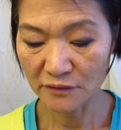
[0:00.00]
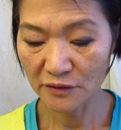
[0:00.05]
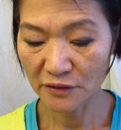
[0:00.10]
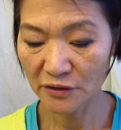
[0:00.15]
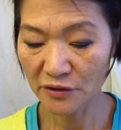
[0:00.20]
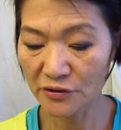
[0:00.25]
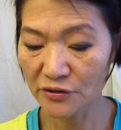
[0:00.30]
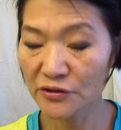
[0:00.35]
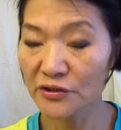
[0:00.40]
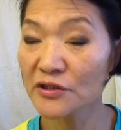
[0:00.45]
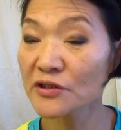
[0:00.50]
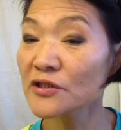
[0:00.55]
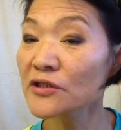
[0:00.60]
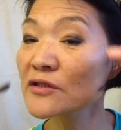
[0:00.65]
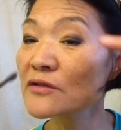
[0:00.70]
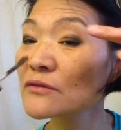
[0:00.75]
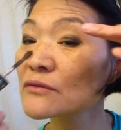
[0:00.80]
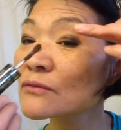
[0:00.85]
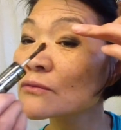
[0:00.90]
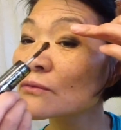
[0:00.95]

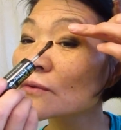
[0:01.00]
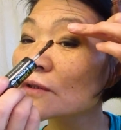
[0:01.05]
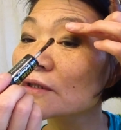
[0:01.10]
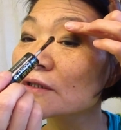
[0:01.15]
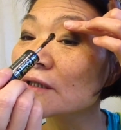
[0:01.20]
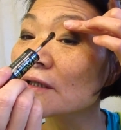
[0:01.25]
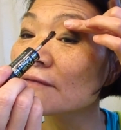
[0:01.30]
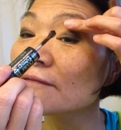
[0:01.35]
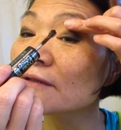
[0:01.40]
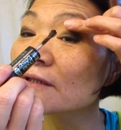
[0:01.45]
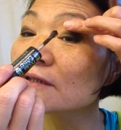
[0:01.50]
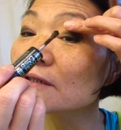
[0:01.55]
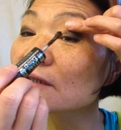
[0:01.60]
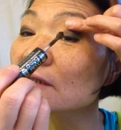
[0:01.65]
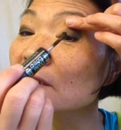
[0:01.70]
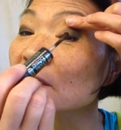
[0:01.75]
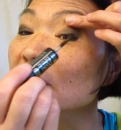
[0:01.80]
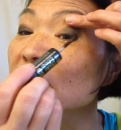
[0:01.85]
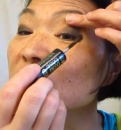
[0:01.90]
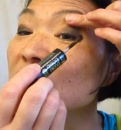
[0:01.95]
condition, with
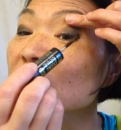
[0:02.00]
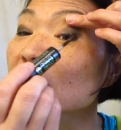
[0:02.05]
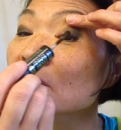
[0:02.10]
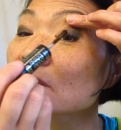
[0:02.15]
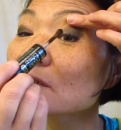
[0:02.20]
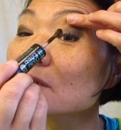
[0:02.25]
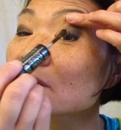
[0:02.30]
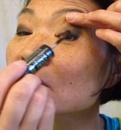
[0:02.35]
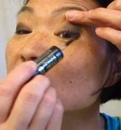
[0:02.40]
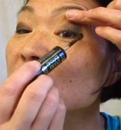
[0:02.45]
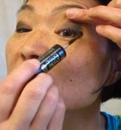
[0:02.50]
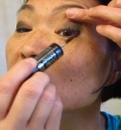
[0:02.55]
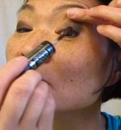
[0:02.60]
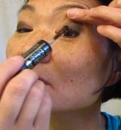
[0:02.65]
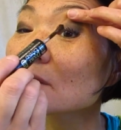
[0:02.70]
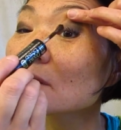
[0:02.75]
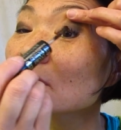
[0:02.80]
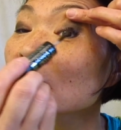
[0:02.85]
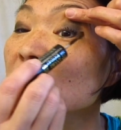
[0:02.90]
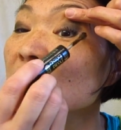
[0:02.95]
everything, it's just
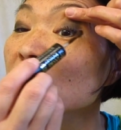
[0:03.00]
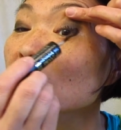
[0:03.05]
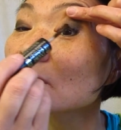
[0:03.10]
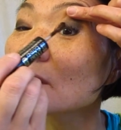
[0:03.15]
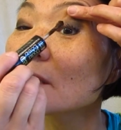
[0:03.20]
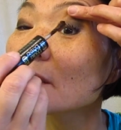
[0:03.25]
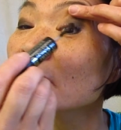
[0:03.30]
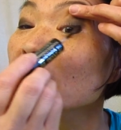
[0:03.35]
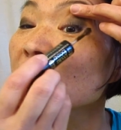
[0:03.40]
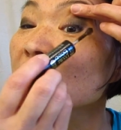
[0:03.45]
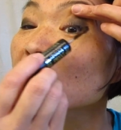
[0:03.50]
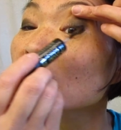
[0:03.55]
not right.